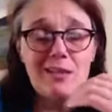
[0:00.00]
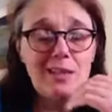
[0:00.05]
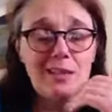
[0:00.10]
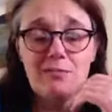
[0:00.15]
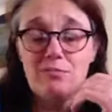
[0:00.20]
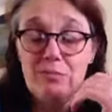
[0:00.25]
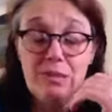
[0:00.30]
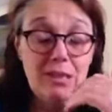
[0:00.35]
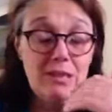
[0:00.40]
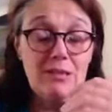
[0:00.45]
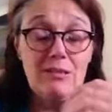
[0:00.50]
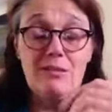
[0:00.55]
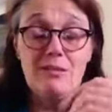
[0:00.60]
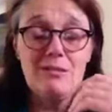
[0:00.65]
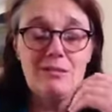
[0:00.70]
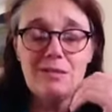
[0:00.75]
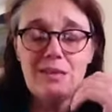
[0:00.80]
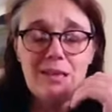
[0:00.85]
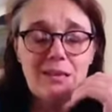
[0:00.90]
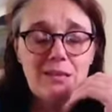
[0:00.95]

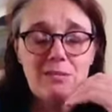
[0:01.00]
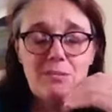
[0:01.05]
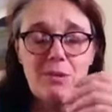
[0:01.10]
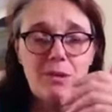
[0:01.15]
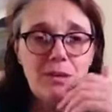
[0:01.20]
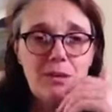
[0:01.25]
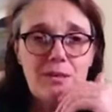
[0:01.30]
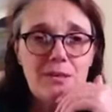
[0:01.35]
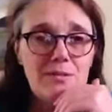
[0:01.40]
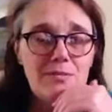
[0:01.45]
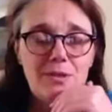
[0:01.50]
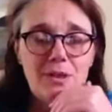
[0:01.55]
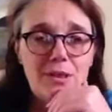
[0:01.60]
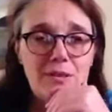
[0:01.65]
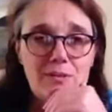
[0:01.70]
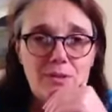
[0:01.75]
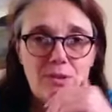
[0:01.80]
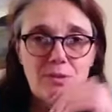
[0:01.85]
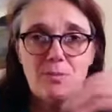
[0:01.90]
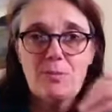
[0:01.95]
That's what I
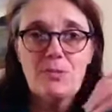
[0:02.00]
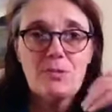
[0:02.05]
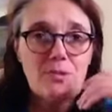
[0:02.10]
survived on,